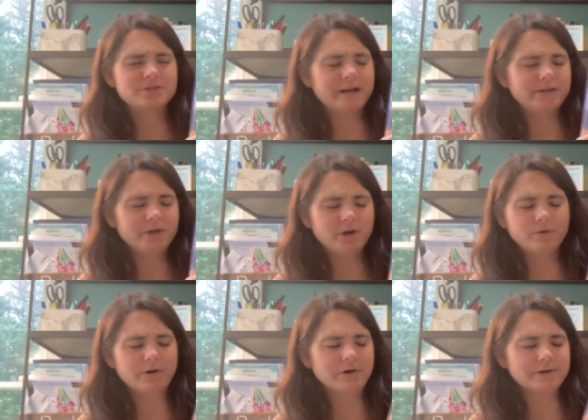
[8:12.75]
I know
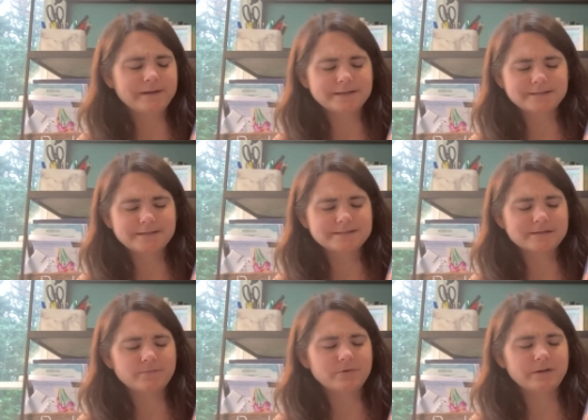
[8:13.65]
are all connected at
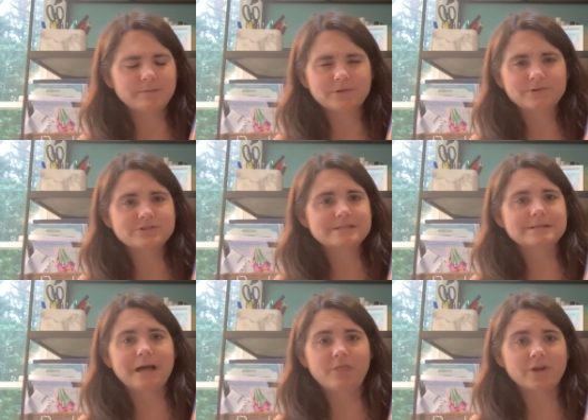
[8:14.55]
some point, but they're just
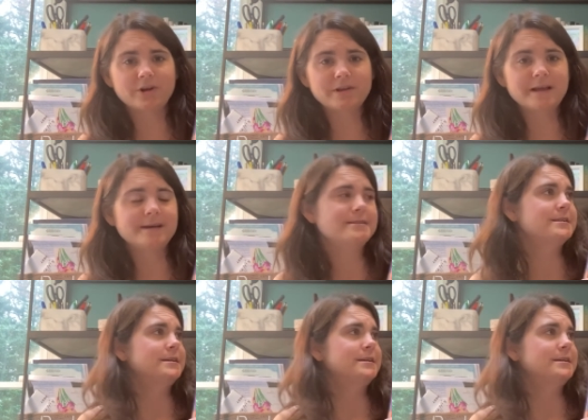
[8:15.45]
not there yet